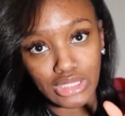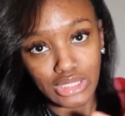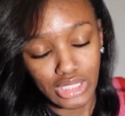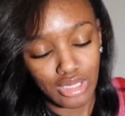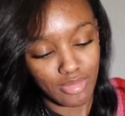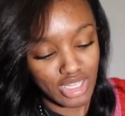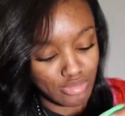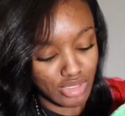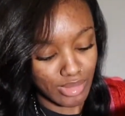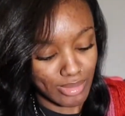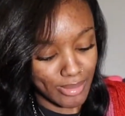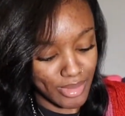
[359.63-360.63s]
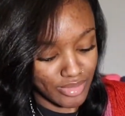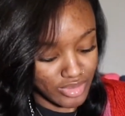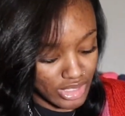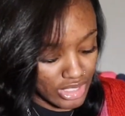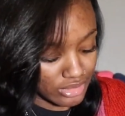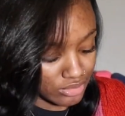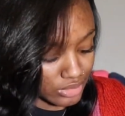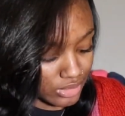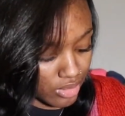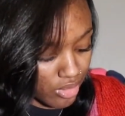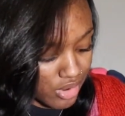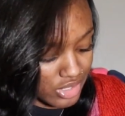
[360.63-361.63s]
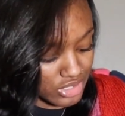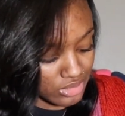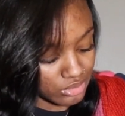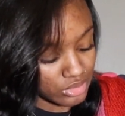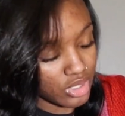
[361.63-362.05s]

something that's making my breath stink, you know?